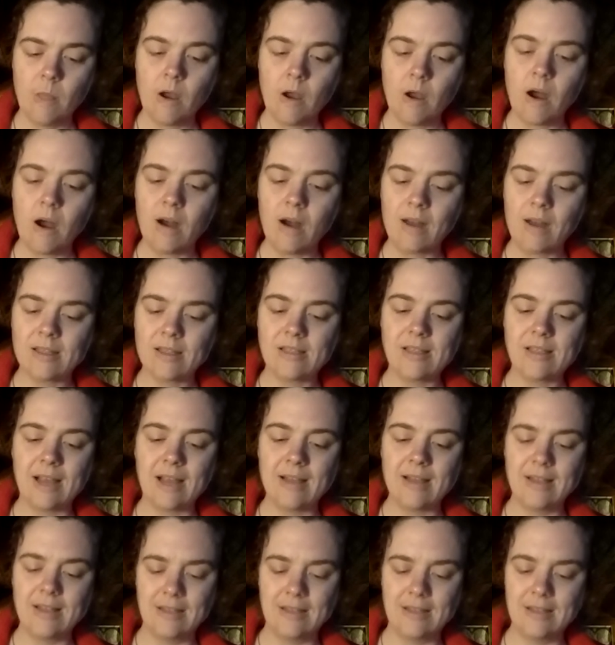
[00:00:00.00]
August
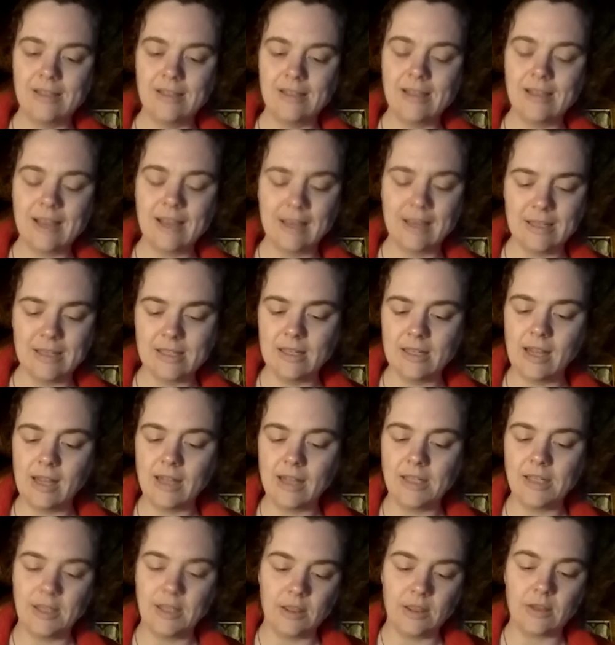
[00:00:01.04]
2nd,
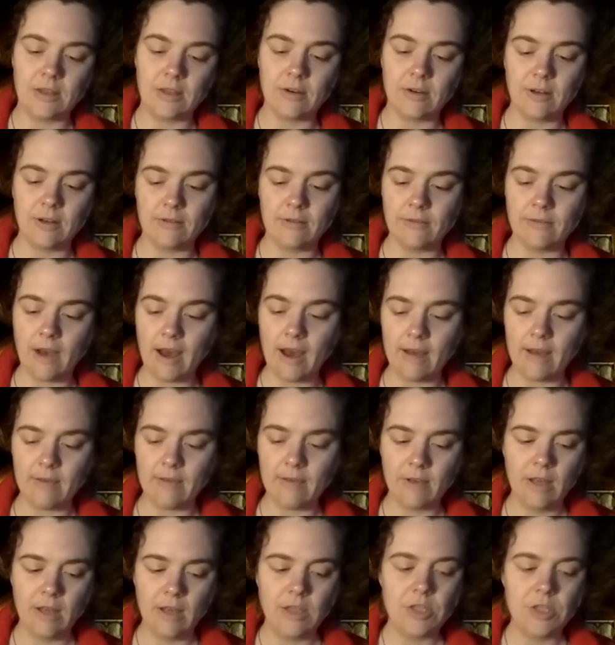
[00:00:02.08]
1935,
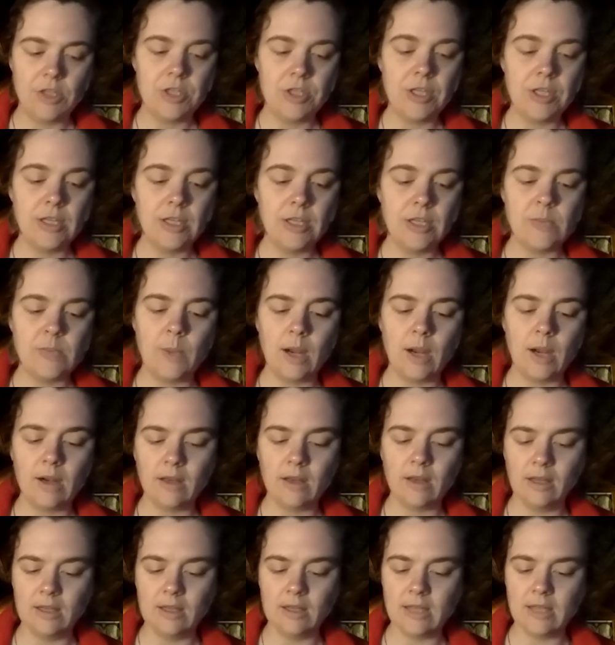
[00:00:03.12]
she is
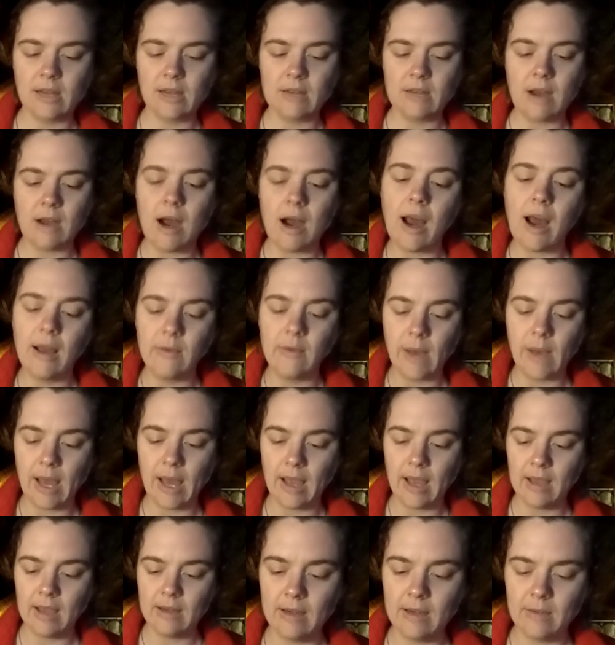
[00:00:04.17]
barreling down the
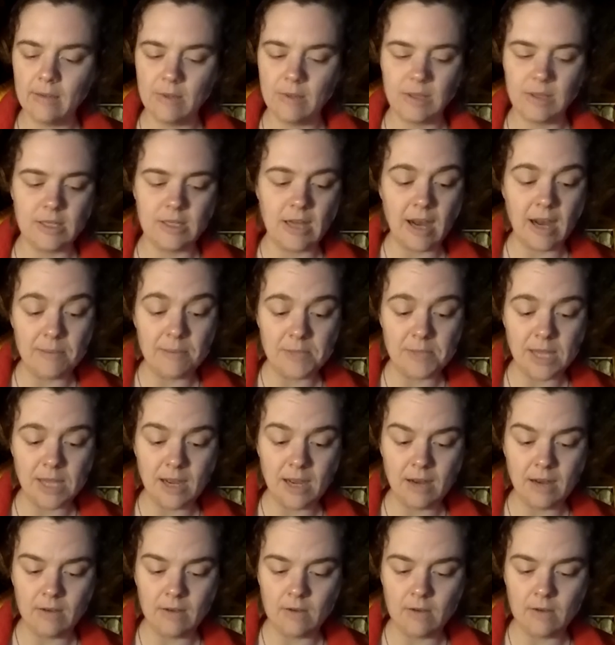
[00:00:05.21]
highway with the top
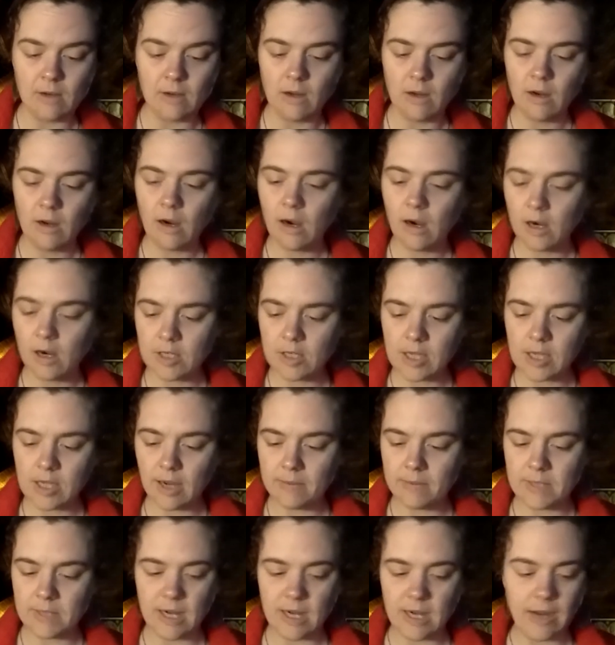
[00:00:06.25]
down, her
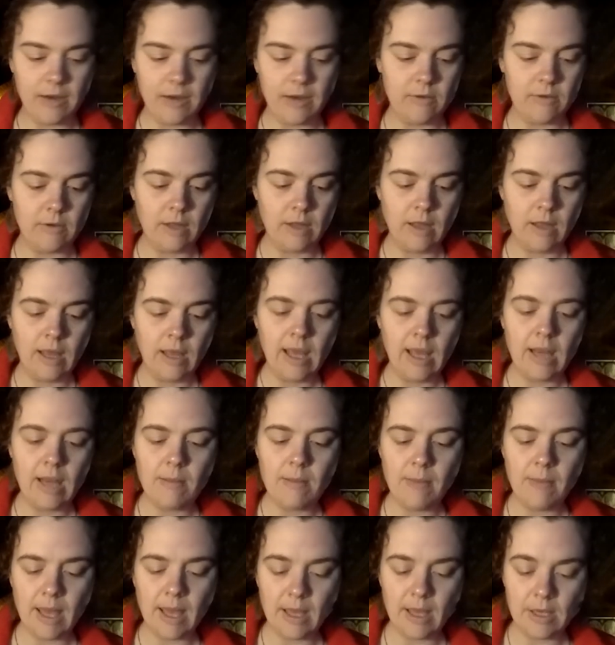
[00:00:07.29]
top down, and a
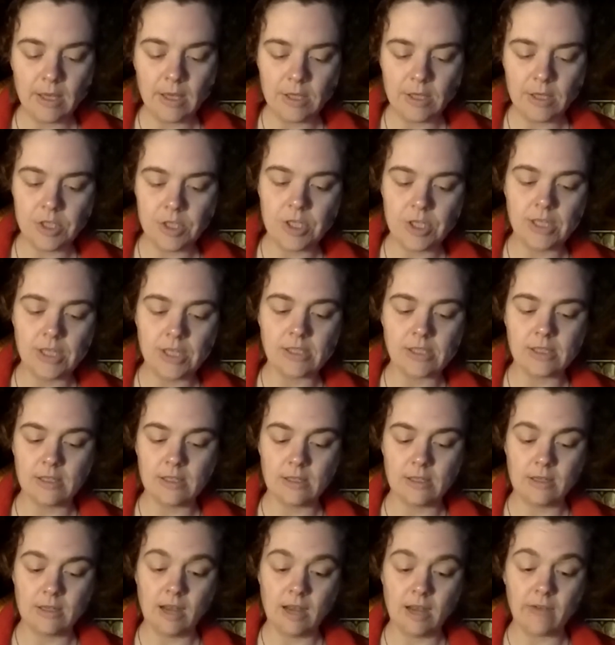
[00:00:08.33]
man she's
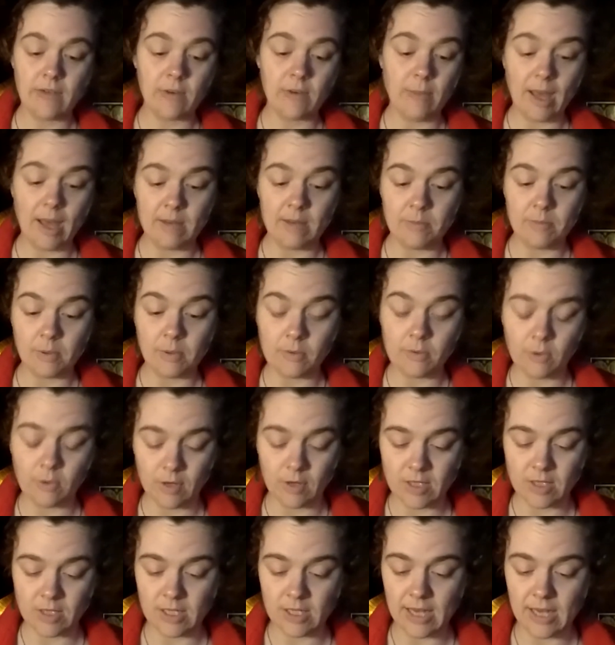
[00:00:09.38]
never met
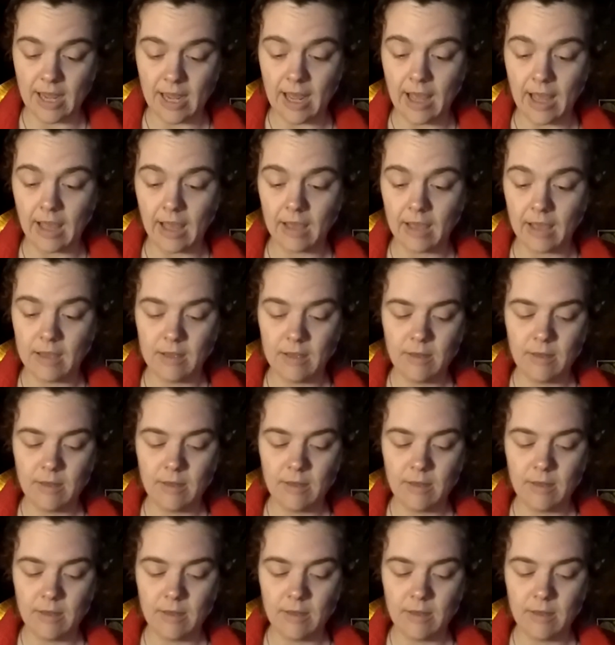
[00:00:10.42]
before today.